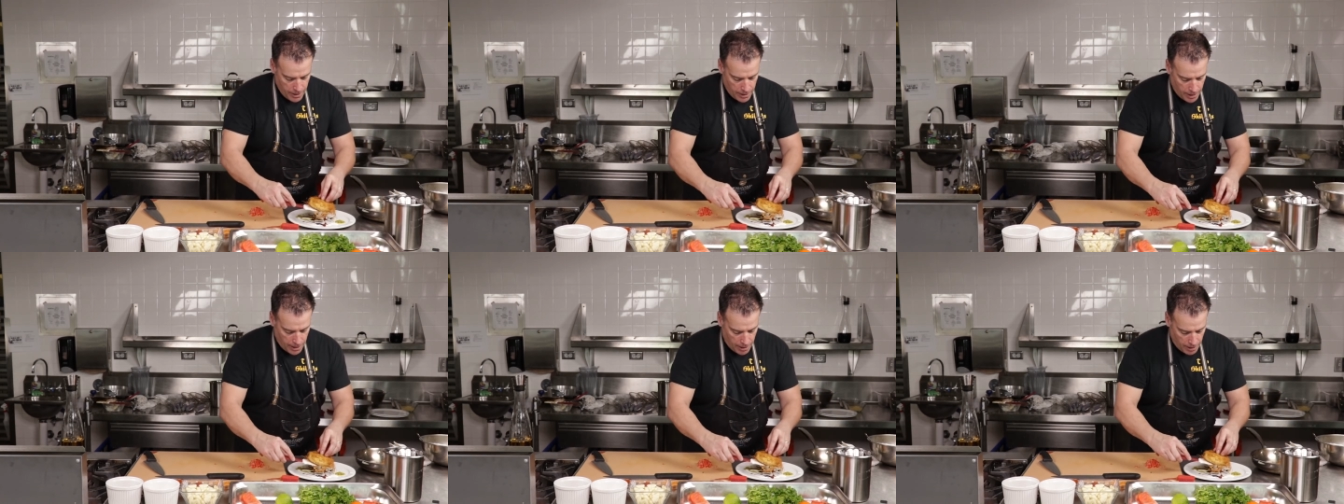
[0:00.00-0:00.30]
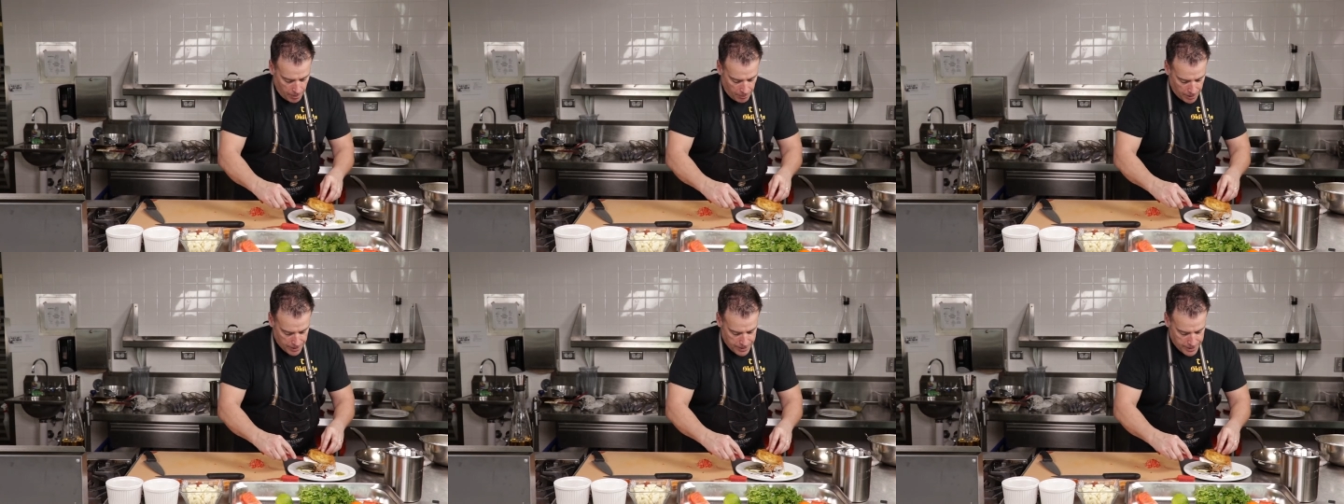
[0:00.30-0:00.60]
and
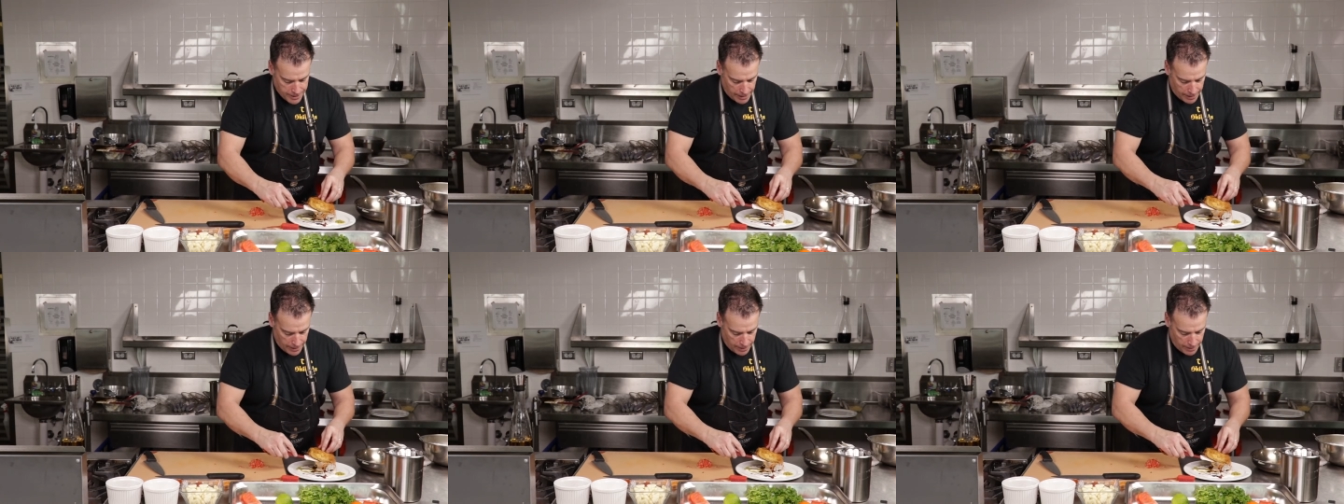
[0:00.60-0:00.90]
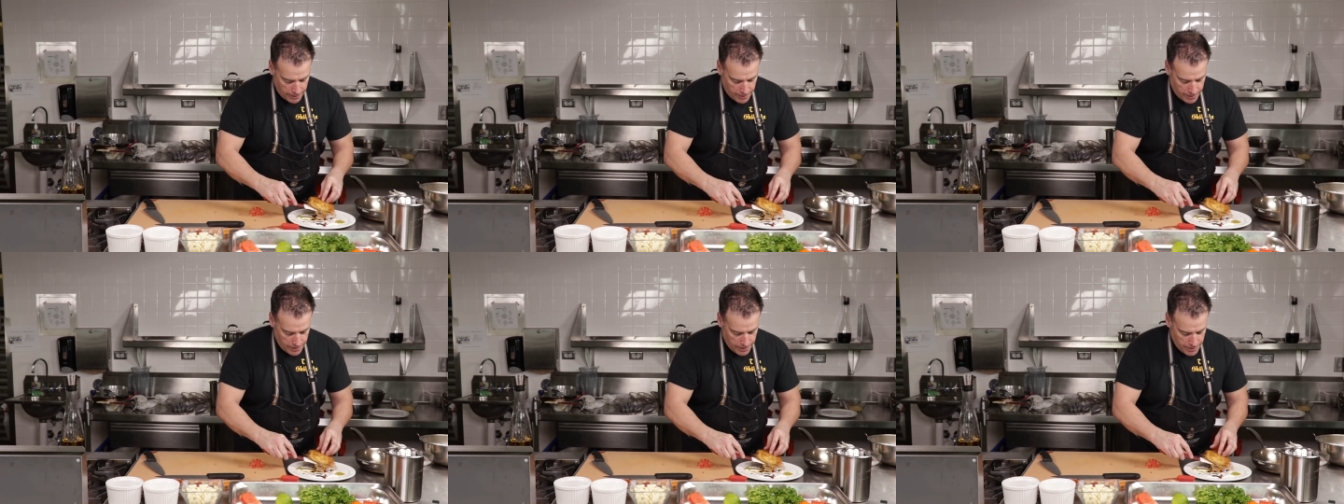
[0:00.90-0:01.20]
I'm going to set it
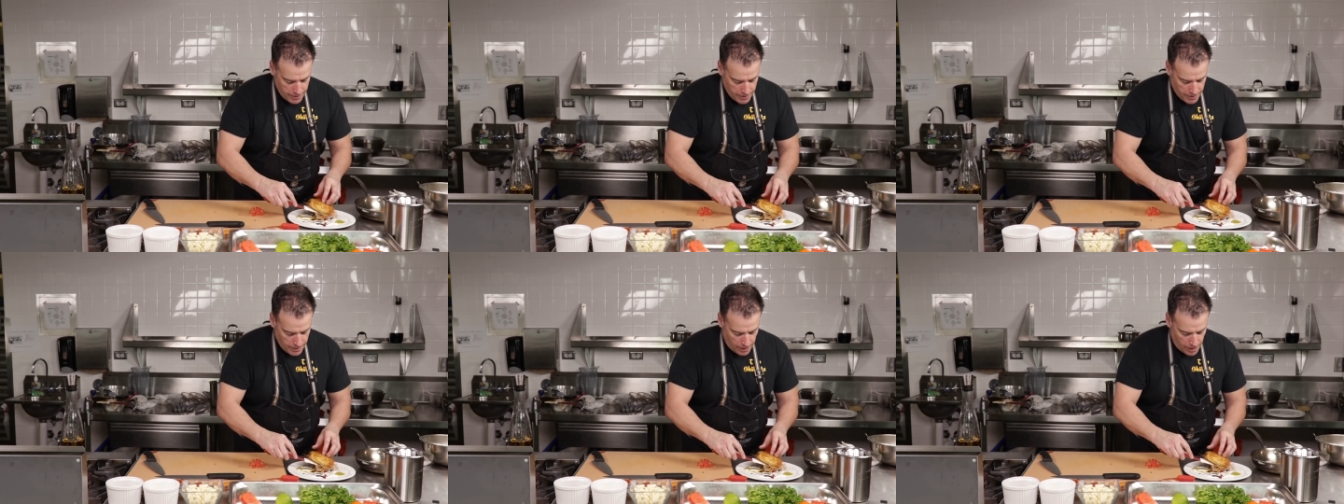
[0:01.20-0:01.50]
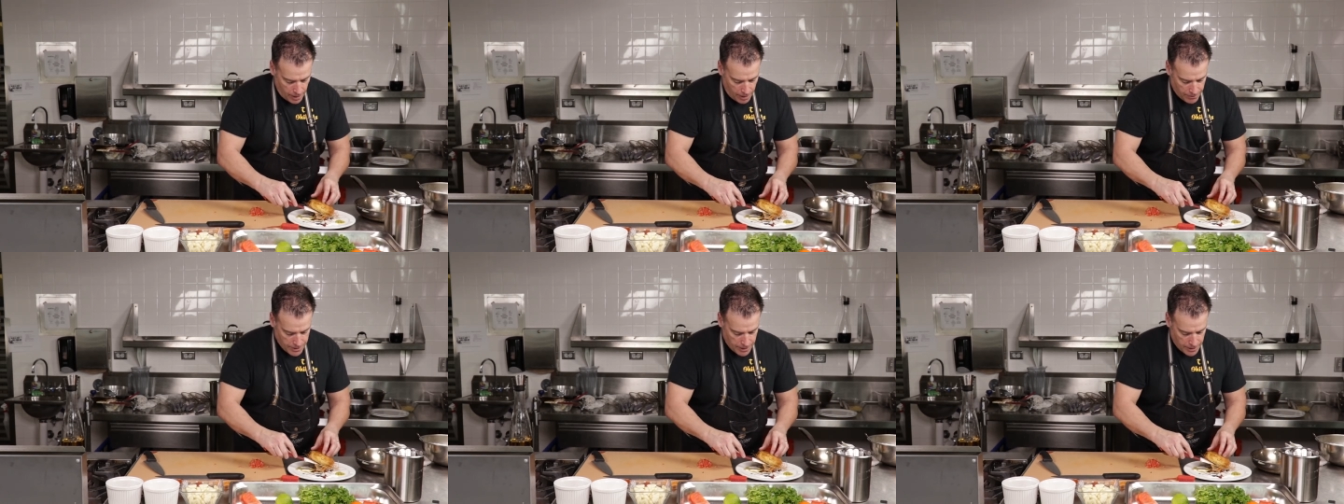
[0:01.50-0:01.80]

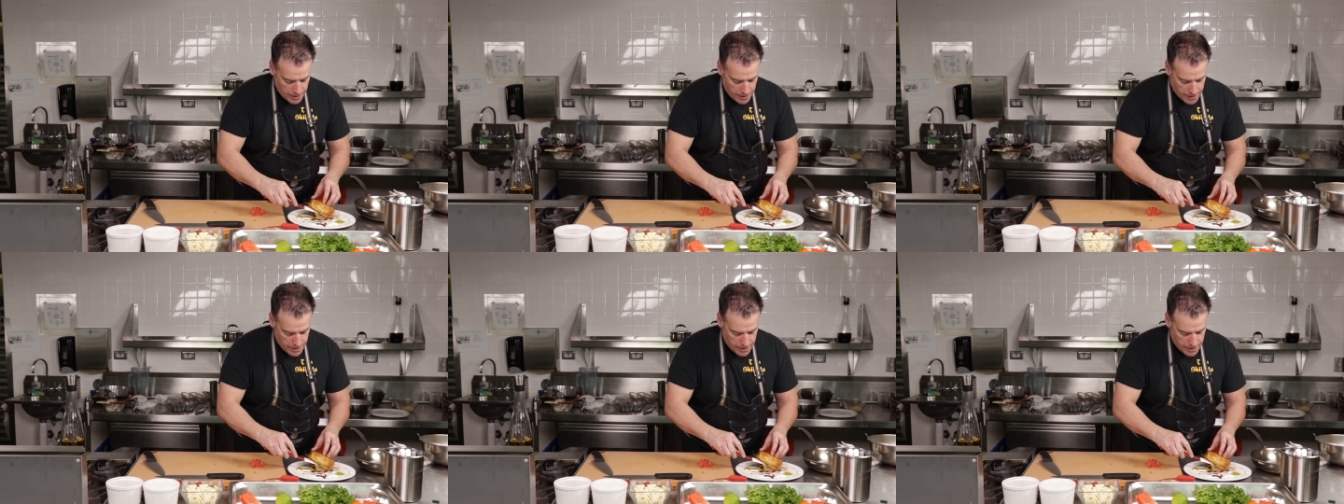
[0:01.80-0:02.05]
off to this